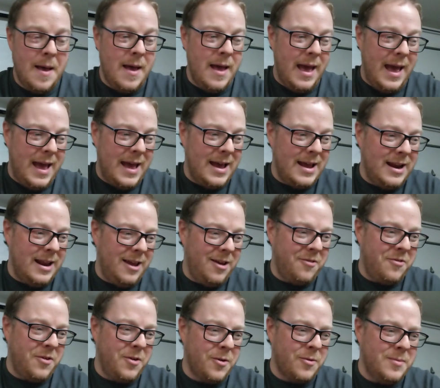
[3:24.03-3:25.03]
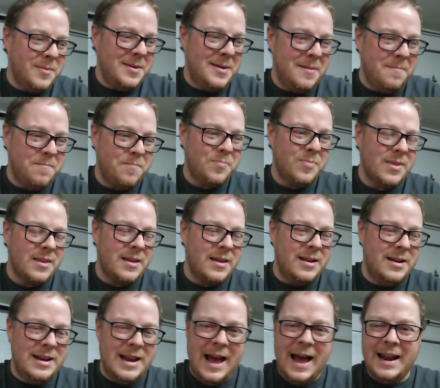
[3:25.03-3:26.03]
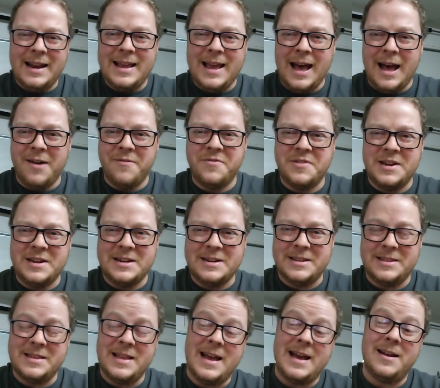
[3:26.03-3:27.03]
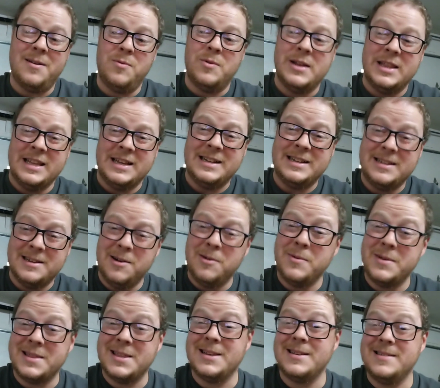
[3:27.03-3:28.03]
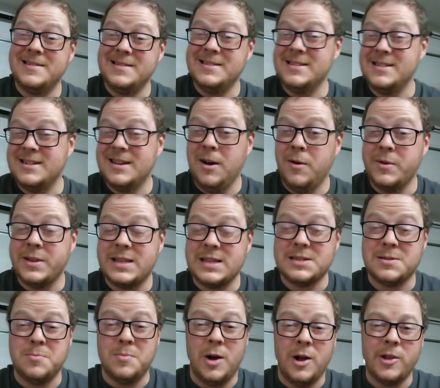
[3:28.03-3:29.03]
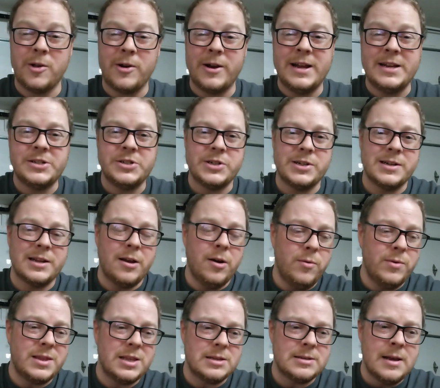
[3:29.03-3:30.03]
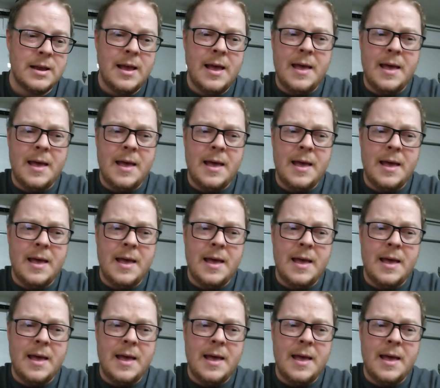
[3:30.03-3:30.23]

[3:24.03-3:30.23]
And if you're not confident in that, well, then go with a smaller engine. Go with this.